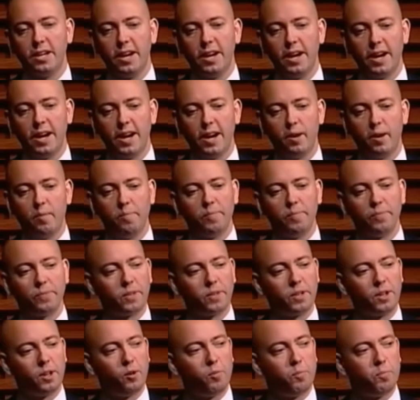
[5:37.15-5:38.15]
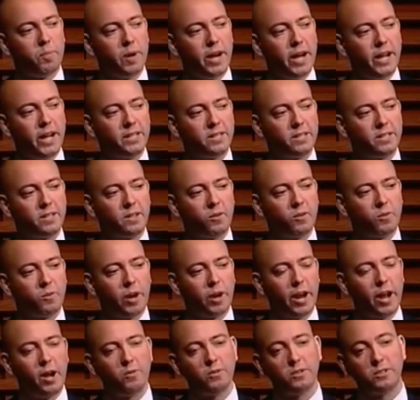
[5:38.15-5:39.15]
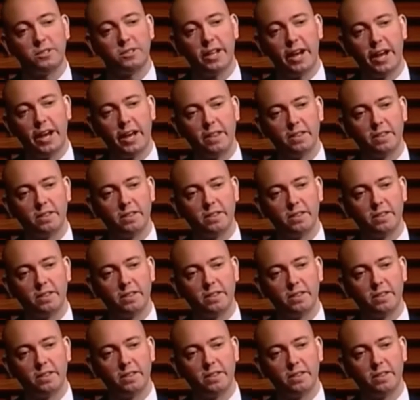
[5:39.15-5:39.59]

But what I would say,